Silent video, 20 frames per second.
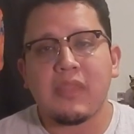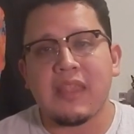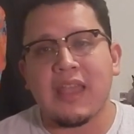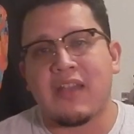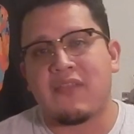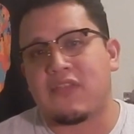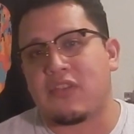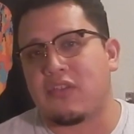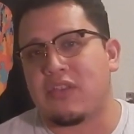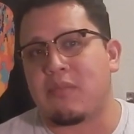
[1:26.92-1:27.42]

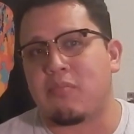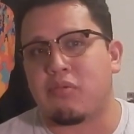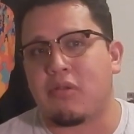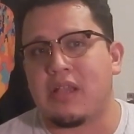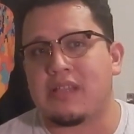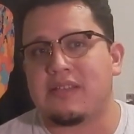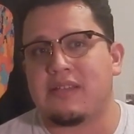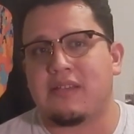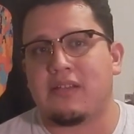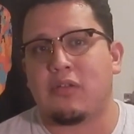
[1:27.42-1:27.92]
I feel that
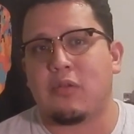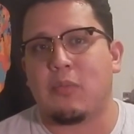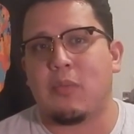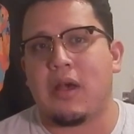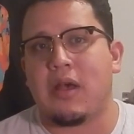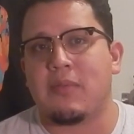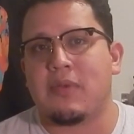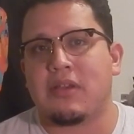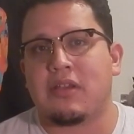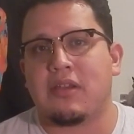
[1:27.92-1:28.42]
President
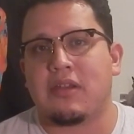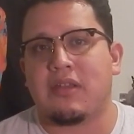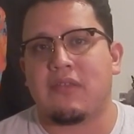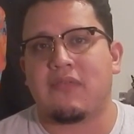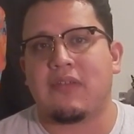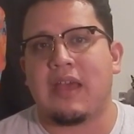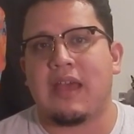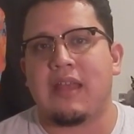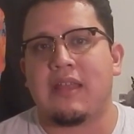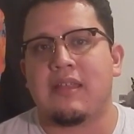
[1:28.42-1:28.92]
Obama could
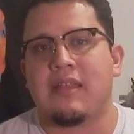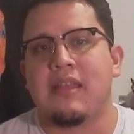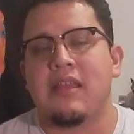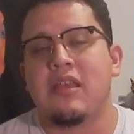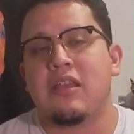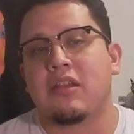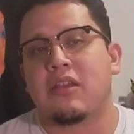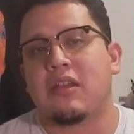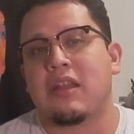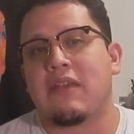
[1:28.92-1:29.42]

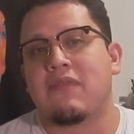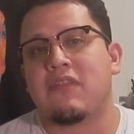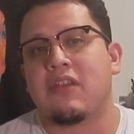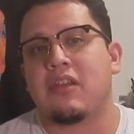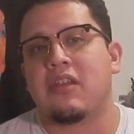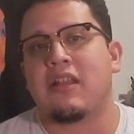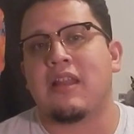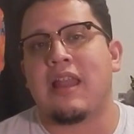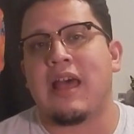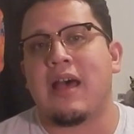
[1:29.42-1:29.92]
have
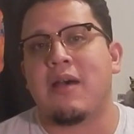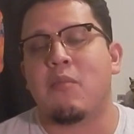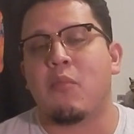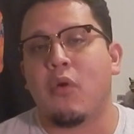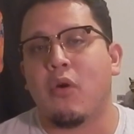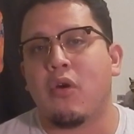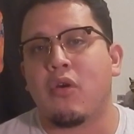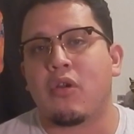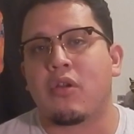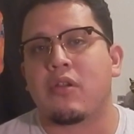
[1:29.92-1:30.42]
done a lot
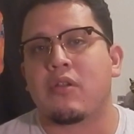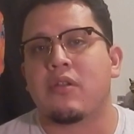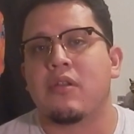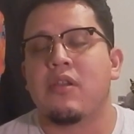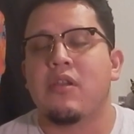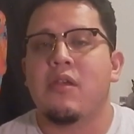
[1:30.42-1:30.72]
more,